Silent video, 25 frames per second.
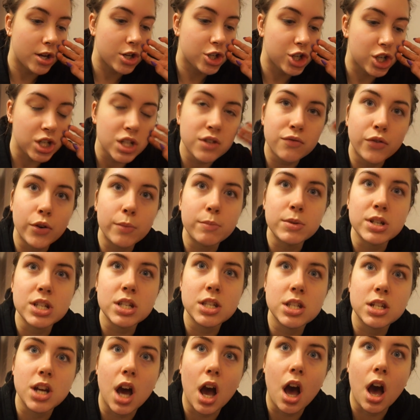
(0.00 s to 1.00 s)
just from the
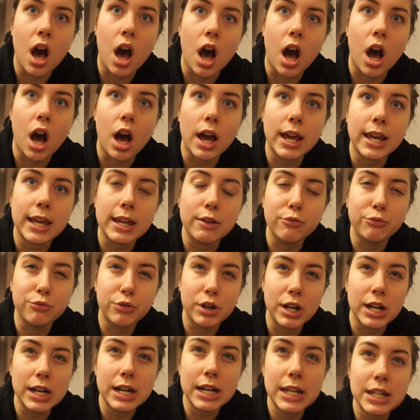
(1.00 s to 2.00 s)
start, he
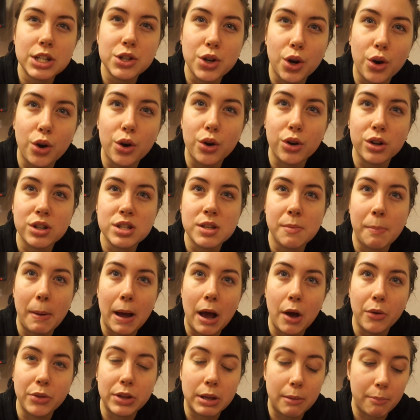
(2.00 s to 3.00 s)
really talks
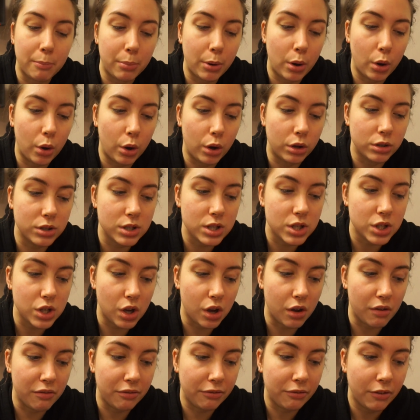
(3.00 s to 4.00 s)
about the importance
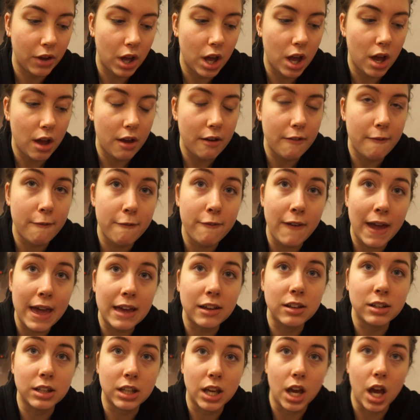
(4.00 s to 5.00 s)
of
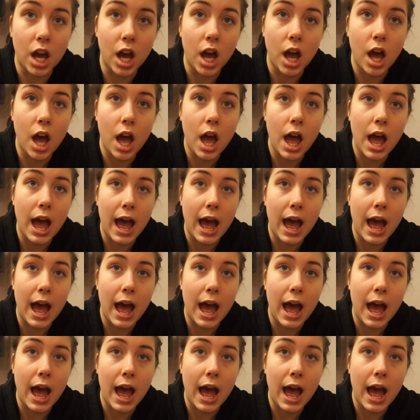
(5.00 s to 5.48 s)
failure